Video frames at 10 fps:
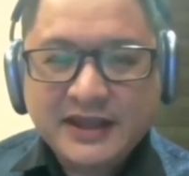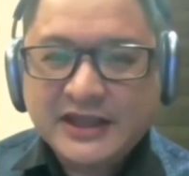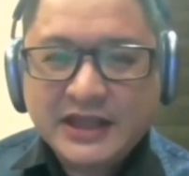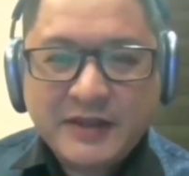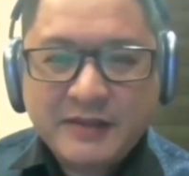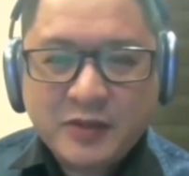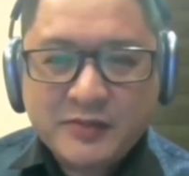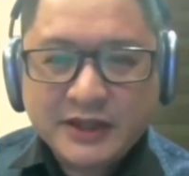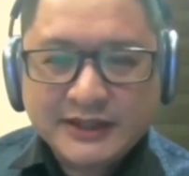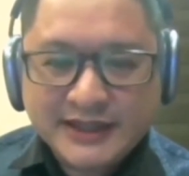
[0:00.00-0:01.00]
hindi pa po
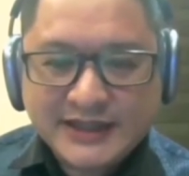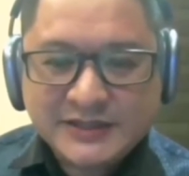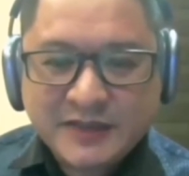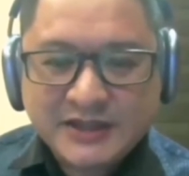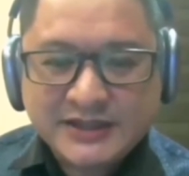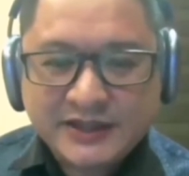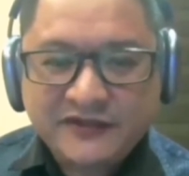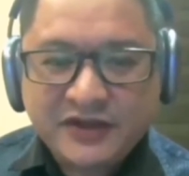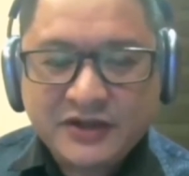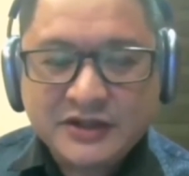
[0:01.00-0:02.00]
magte-test
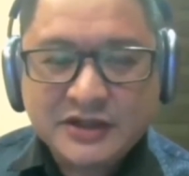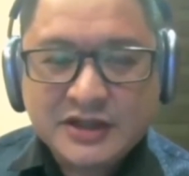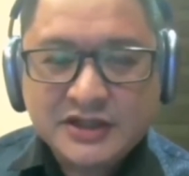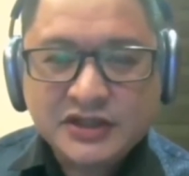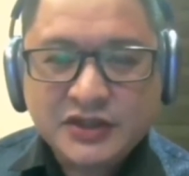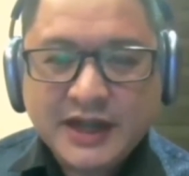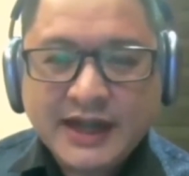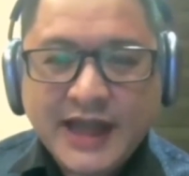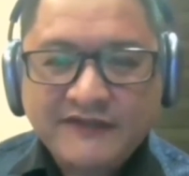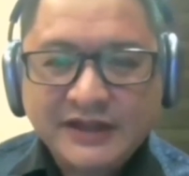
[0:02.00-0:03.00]
positive yon. So,
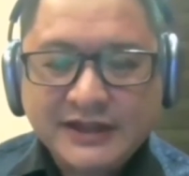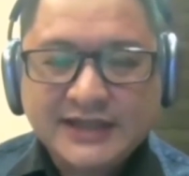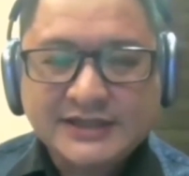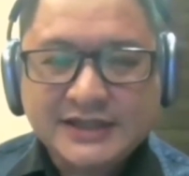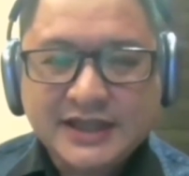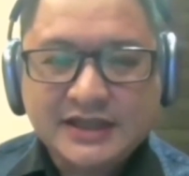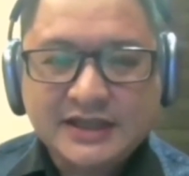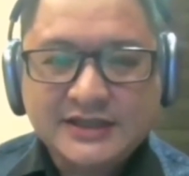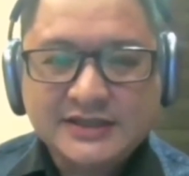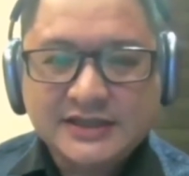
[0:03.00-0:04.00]
arrival
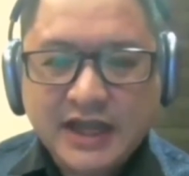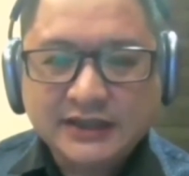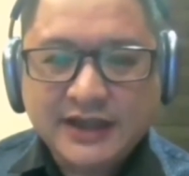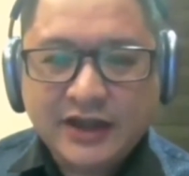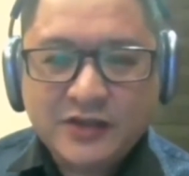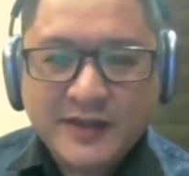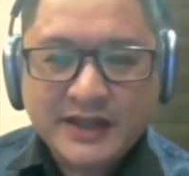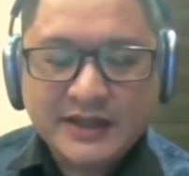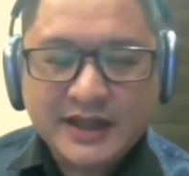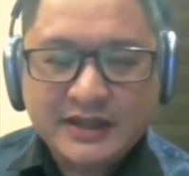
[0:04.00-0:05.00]
testing is not
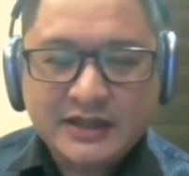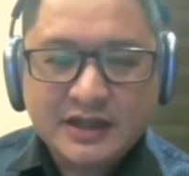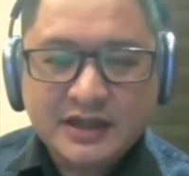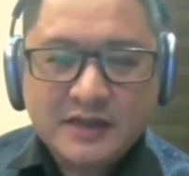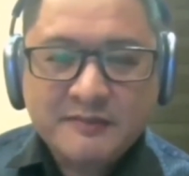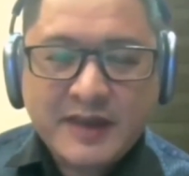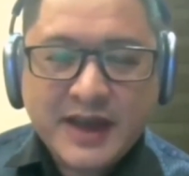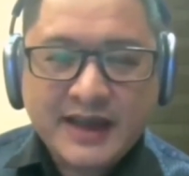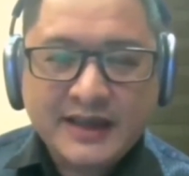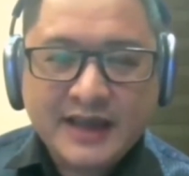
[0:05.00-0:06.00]
recommended
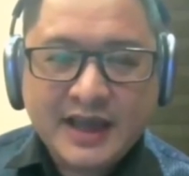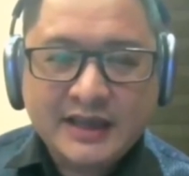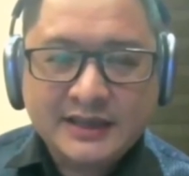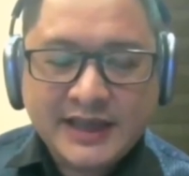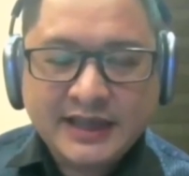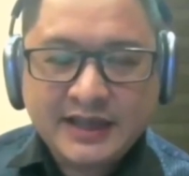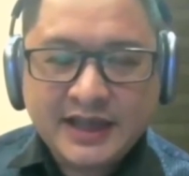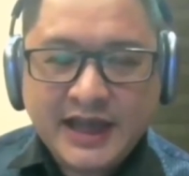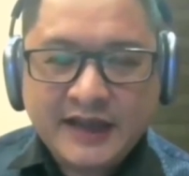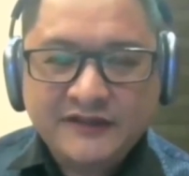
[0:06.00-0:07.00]
by the
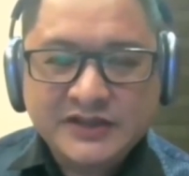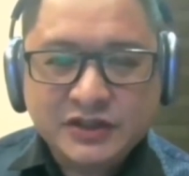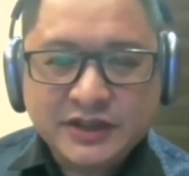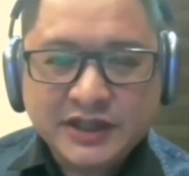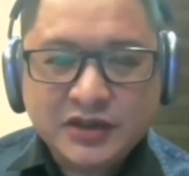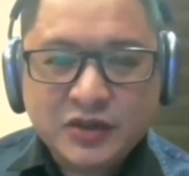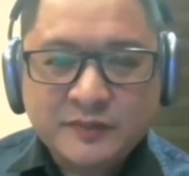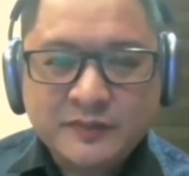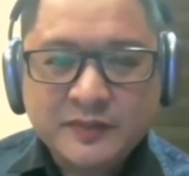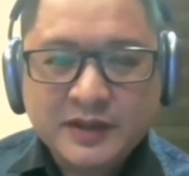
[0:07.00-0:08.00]
Technical Advisory
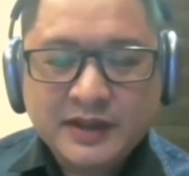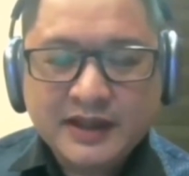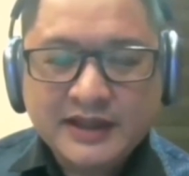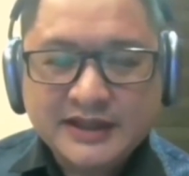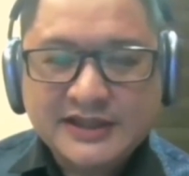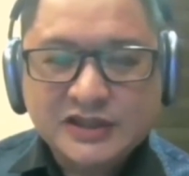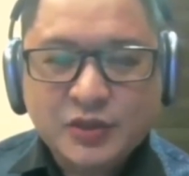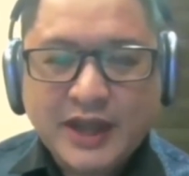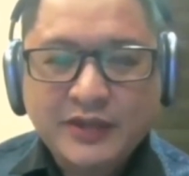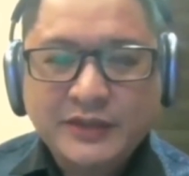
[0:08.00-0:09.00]
Group, and this is
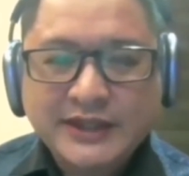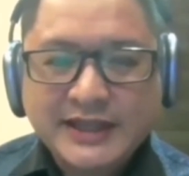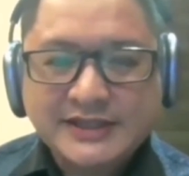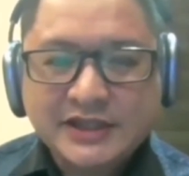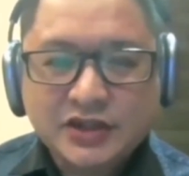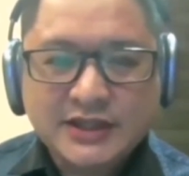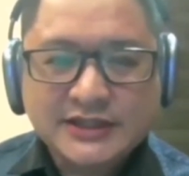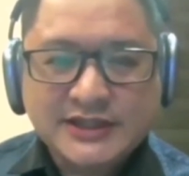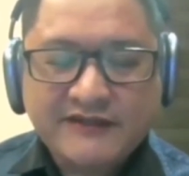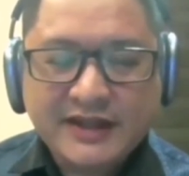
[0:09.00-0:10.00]
why we test it
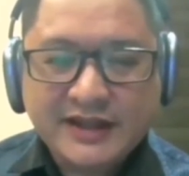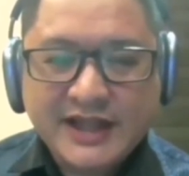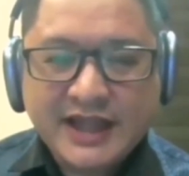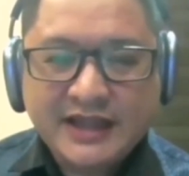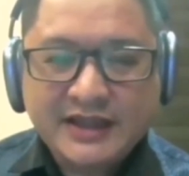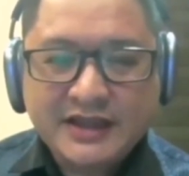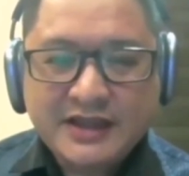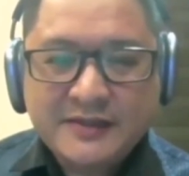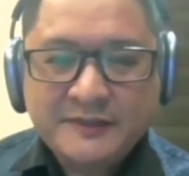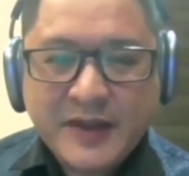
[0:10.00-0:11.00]
on the 7th day,
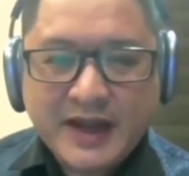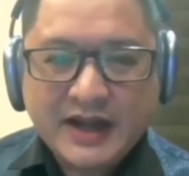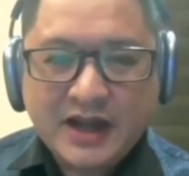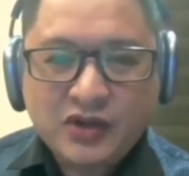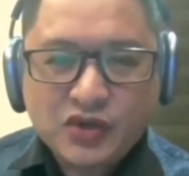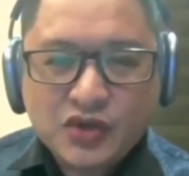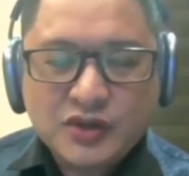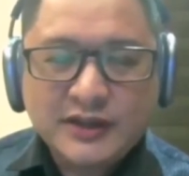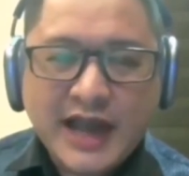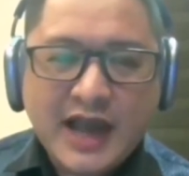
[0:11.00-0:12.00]
para
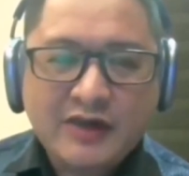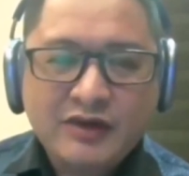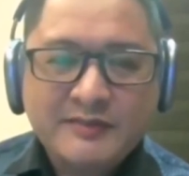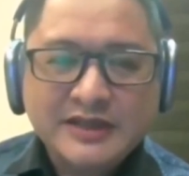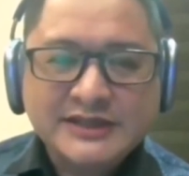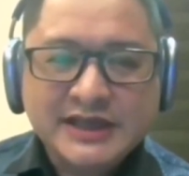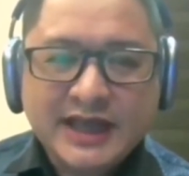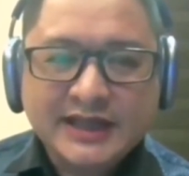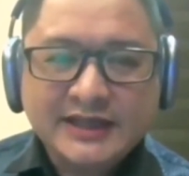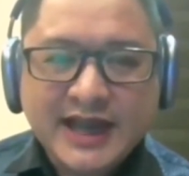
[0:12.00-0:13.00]
kung nahawa man
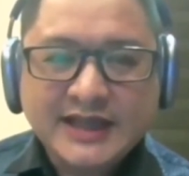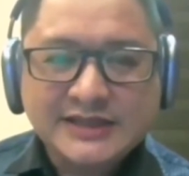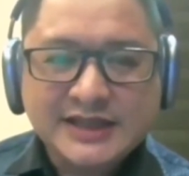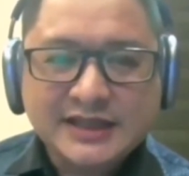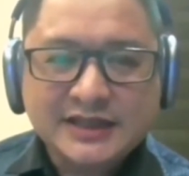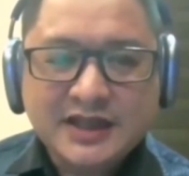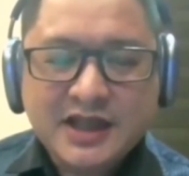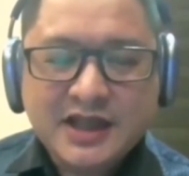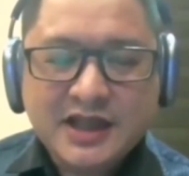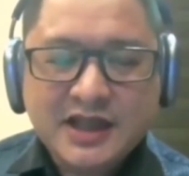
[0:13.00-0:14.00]
sila in transit,
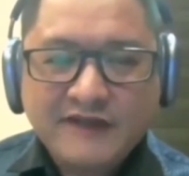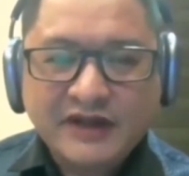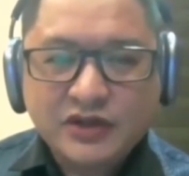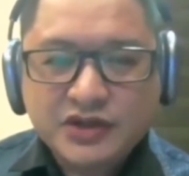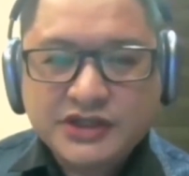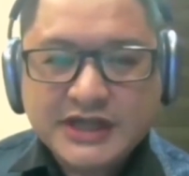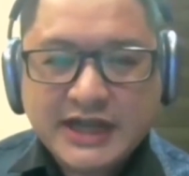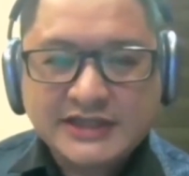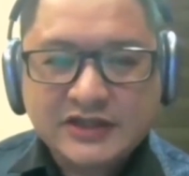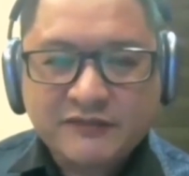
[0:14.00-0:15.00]
we have a good
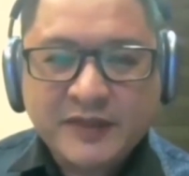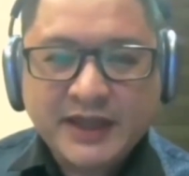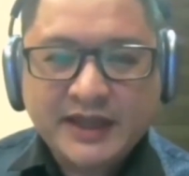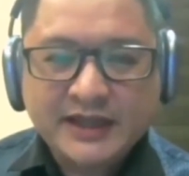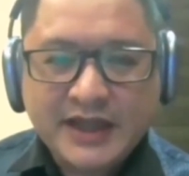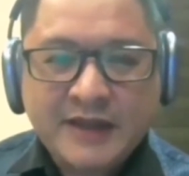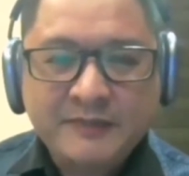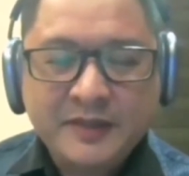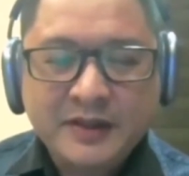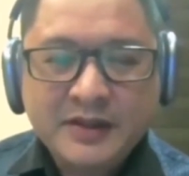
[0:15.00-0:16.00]
chance of picking it
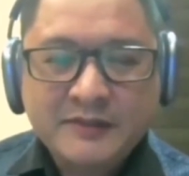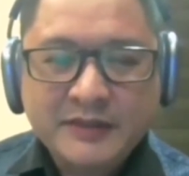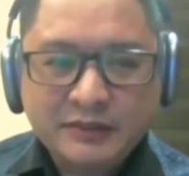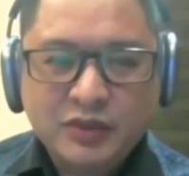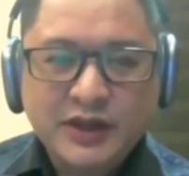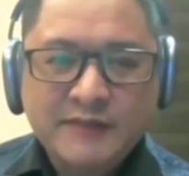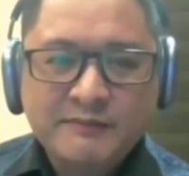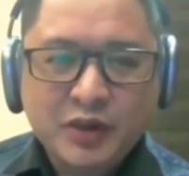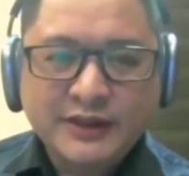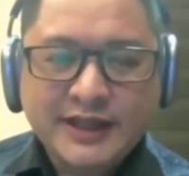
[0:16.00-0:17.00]
up. But more
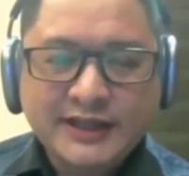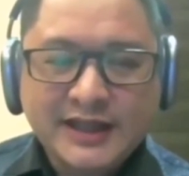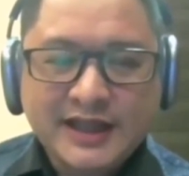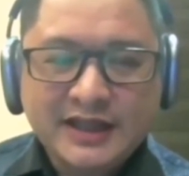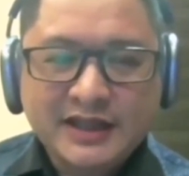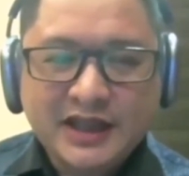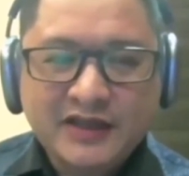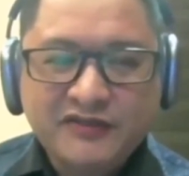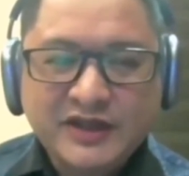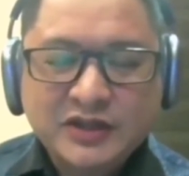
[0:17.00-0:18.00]
importantly,
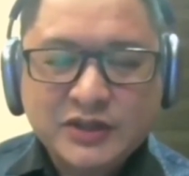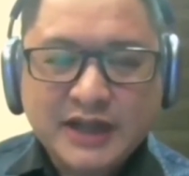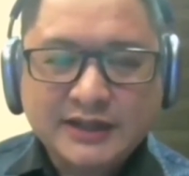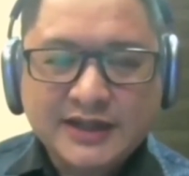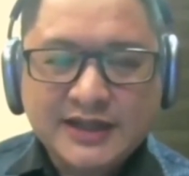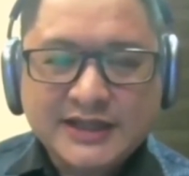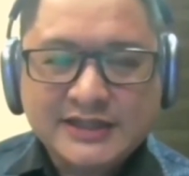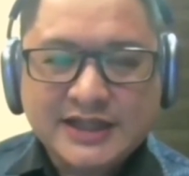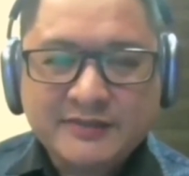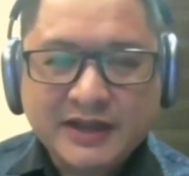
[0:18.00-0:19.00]
if we do not
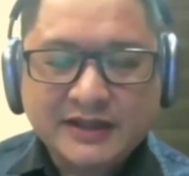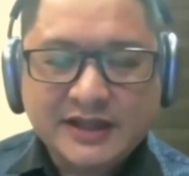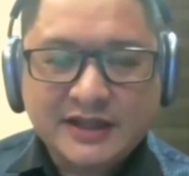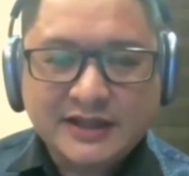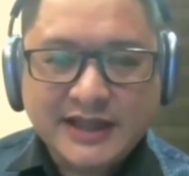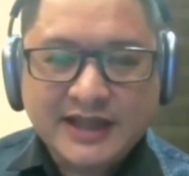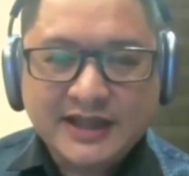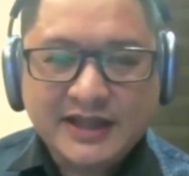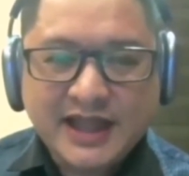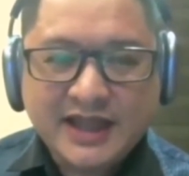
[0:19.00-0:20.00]
release them until the
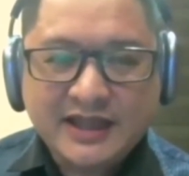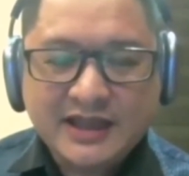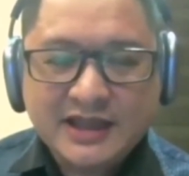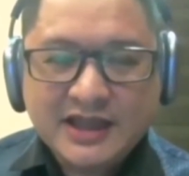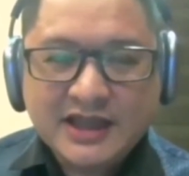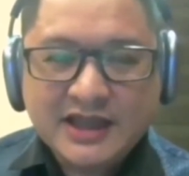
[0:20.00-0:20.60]
10th day,